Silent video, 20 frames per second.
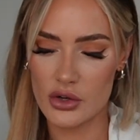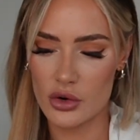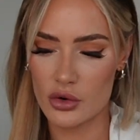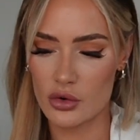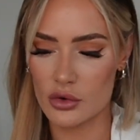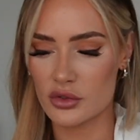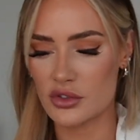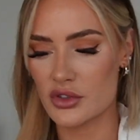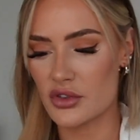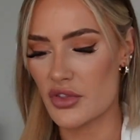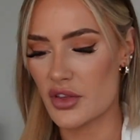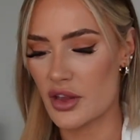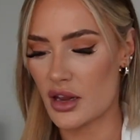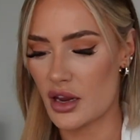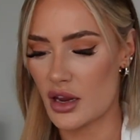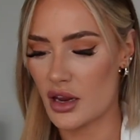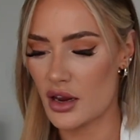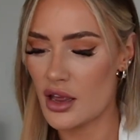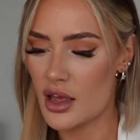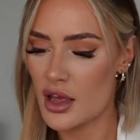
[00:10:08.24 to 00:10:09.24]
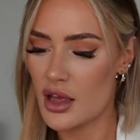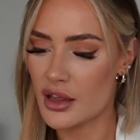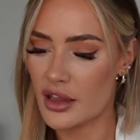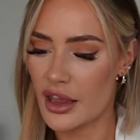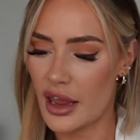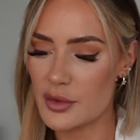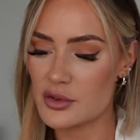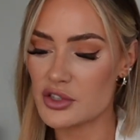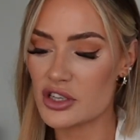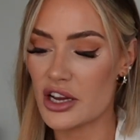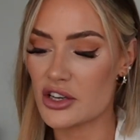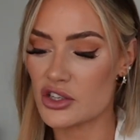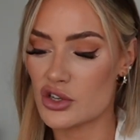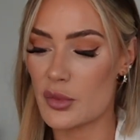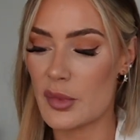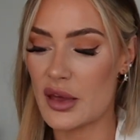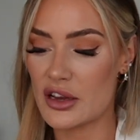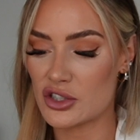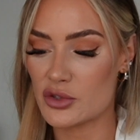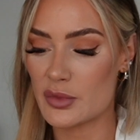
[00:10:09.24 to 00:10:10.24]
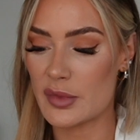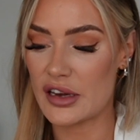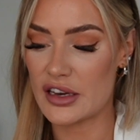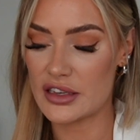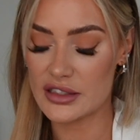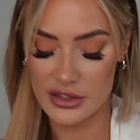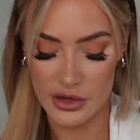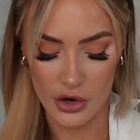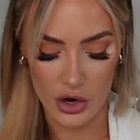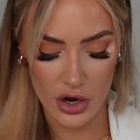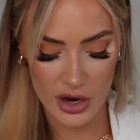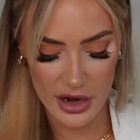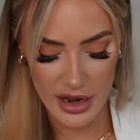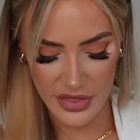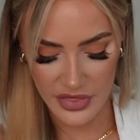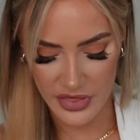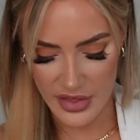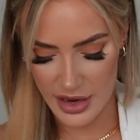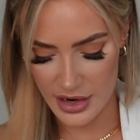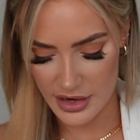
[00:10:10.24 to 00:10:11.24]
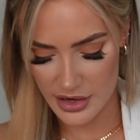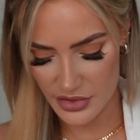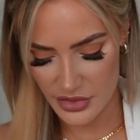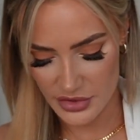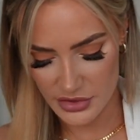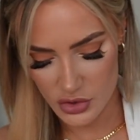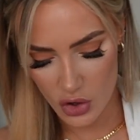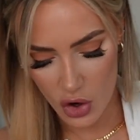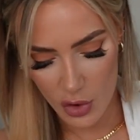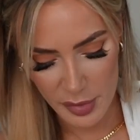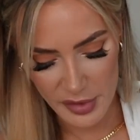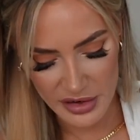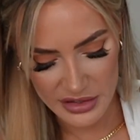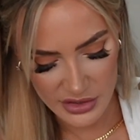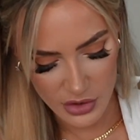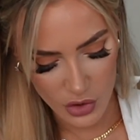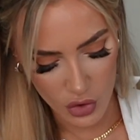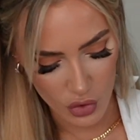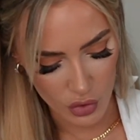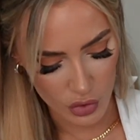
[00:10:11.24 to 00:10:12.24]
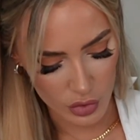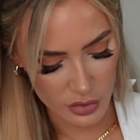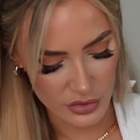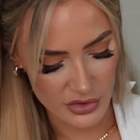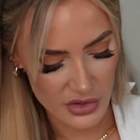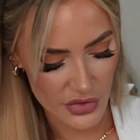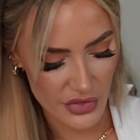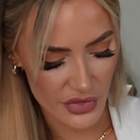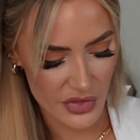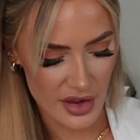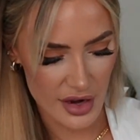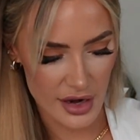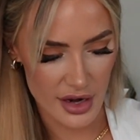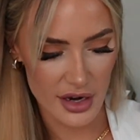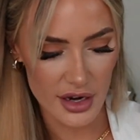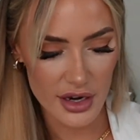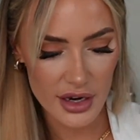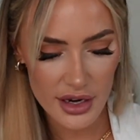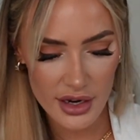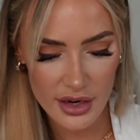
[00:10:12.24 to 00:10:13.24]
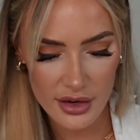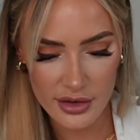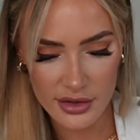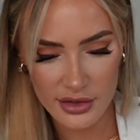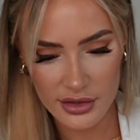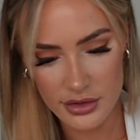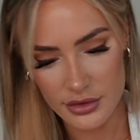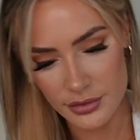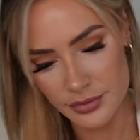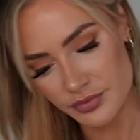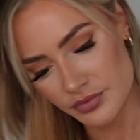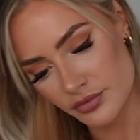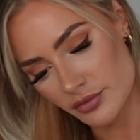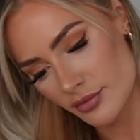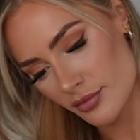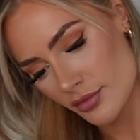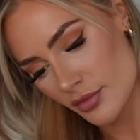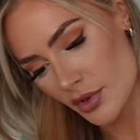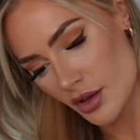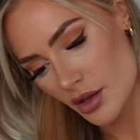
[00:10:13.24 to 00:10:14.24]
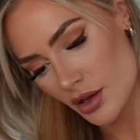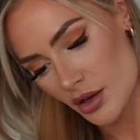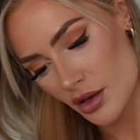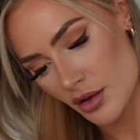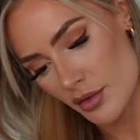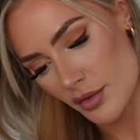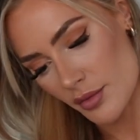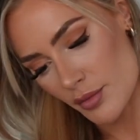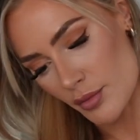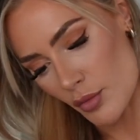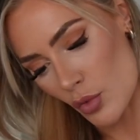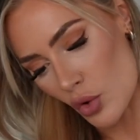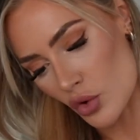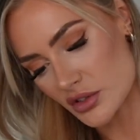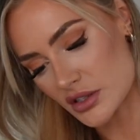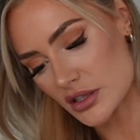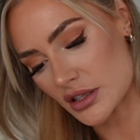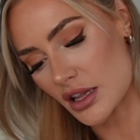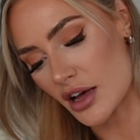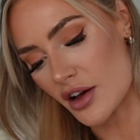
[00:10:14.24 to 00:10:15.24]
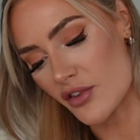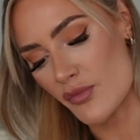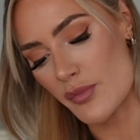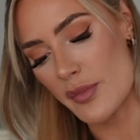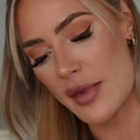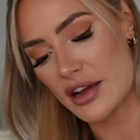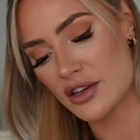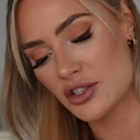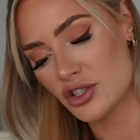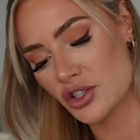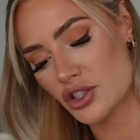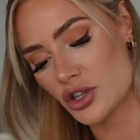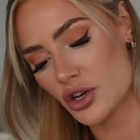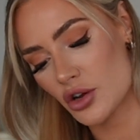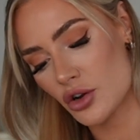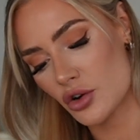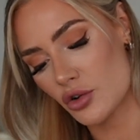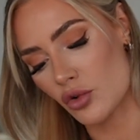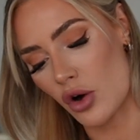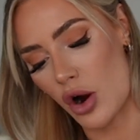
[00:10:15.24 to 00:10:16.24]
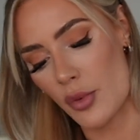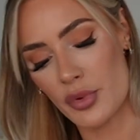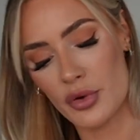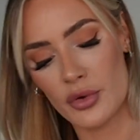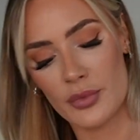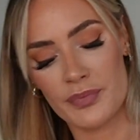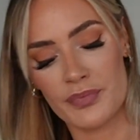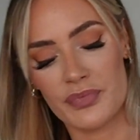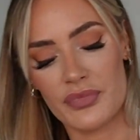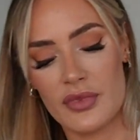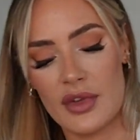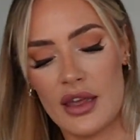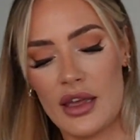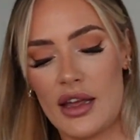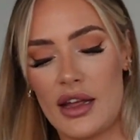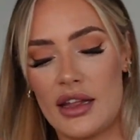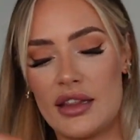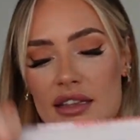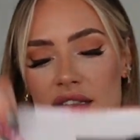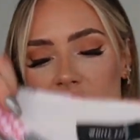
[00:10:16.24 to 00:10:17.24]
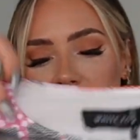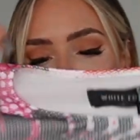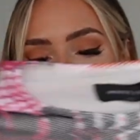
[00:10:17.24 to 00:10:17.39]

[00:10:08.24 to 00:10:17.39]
called the Game Changer Mesh Mini Skirt. And then the top is called the More to Love Mesh Crop. And this